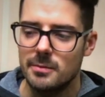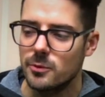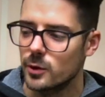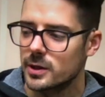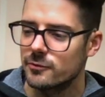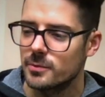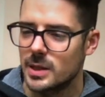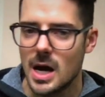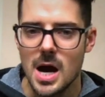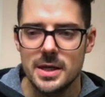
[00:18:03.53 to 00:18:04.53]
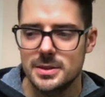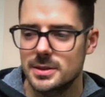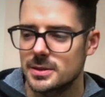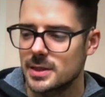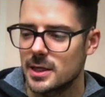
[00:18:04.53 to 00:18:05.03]
Working from cost
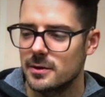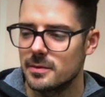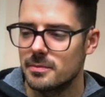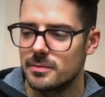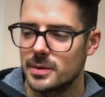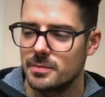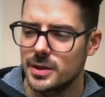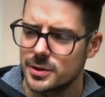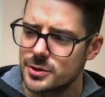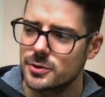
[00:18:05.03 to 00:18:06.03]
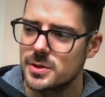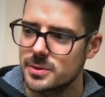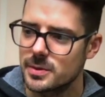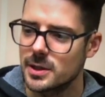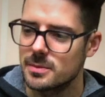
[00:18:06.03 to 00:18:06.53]
is kind of the biggest choice
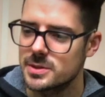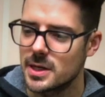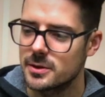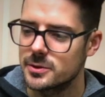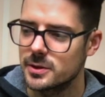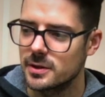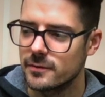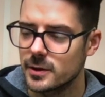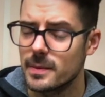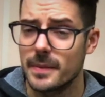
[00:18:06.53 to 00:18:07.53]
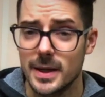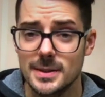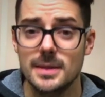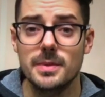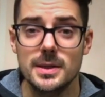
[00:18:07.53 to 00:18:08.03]
when it comes down to it. If you're going to be
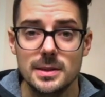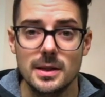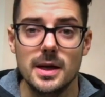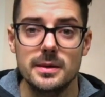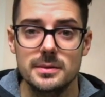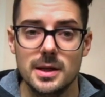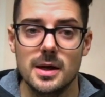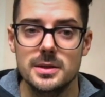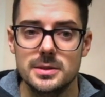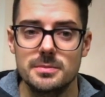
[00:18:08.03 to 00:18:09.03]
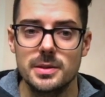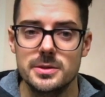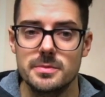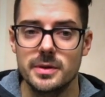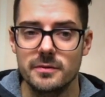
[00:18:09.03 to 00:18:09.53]
painting a lot, cost plays
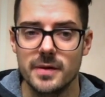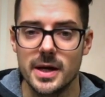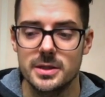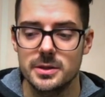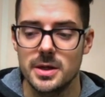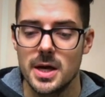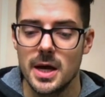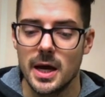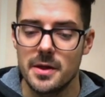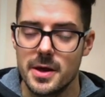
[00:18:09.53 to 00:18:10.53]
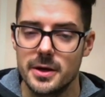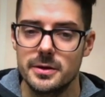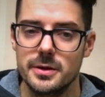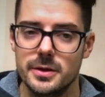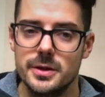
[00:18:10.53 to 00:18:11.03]
a big factor. And
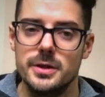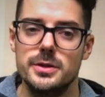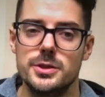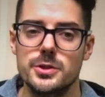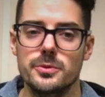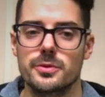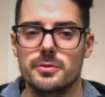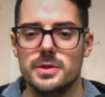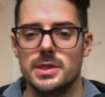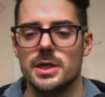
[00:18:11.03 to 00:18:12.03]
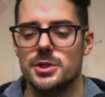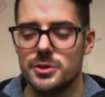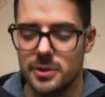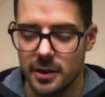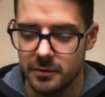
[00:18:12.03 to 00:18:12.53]
then the tooth, or the
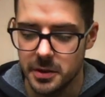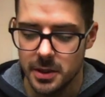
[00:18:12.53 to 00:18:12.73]
texture of it.